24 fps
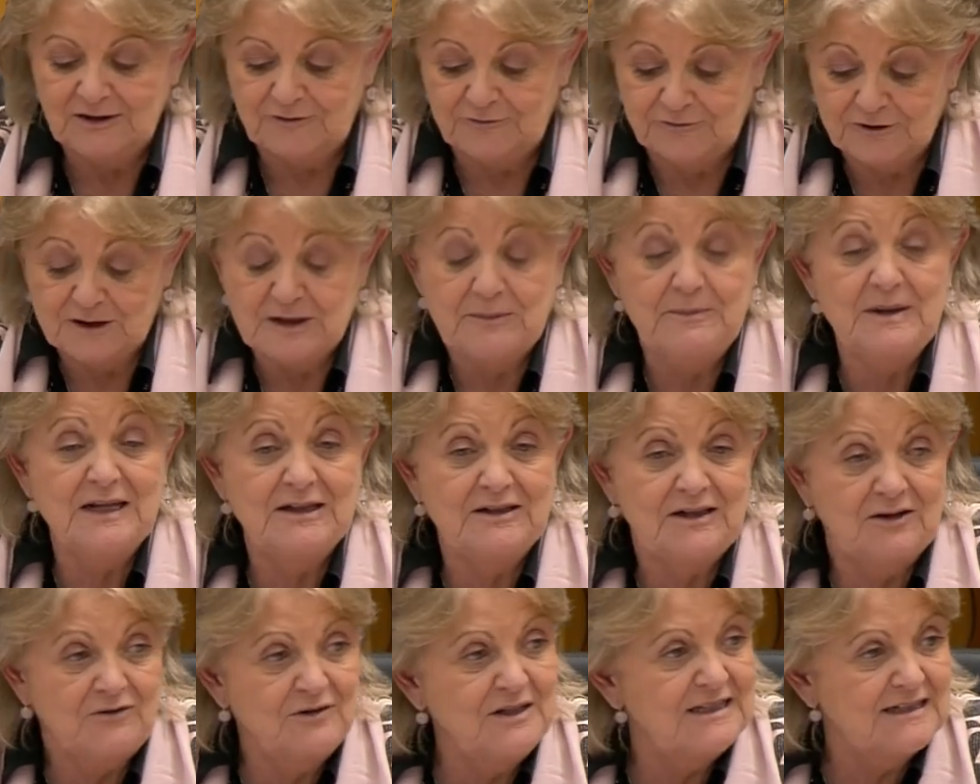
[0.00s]

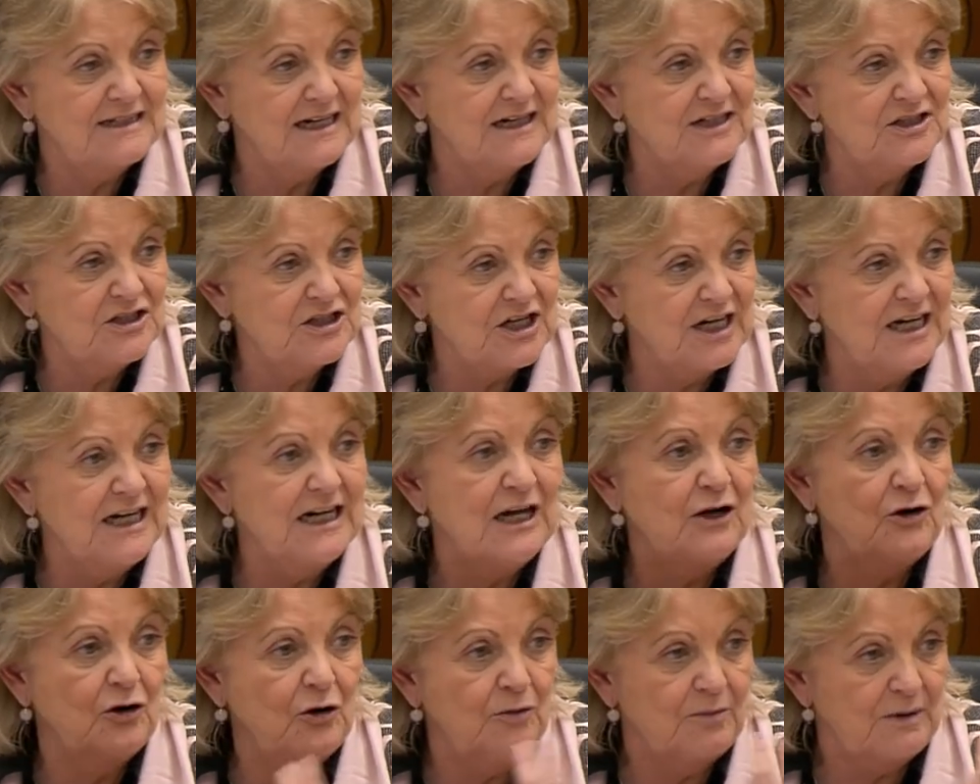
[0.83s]
fundamental research
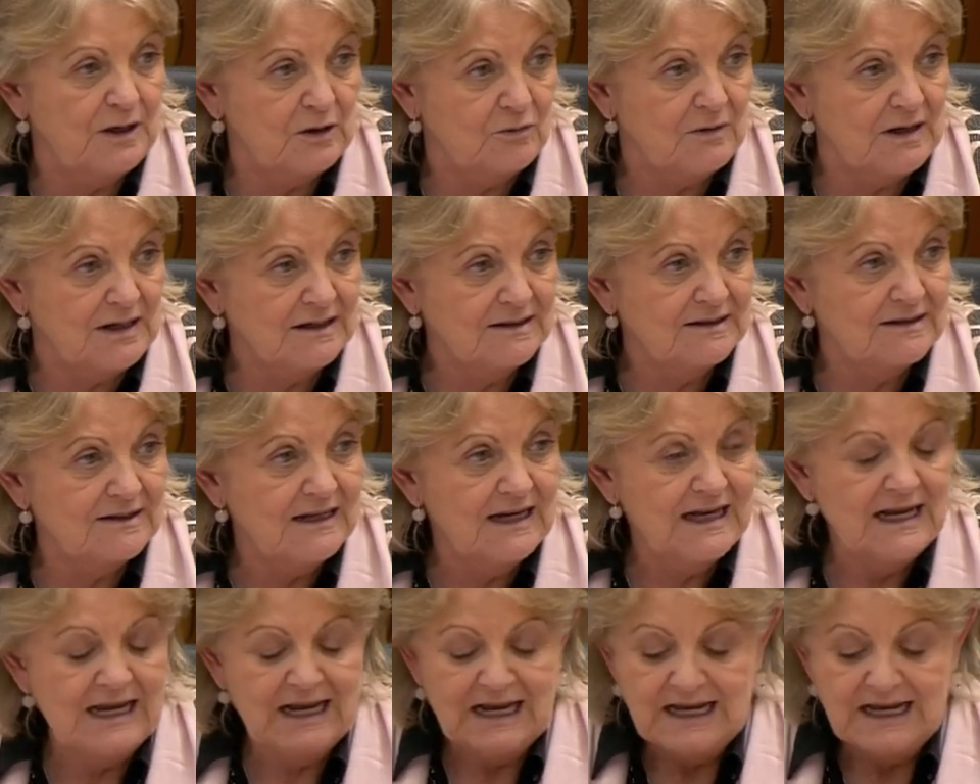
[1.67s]
in a global world.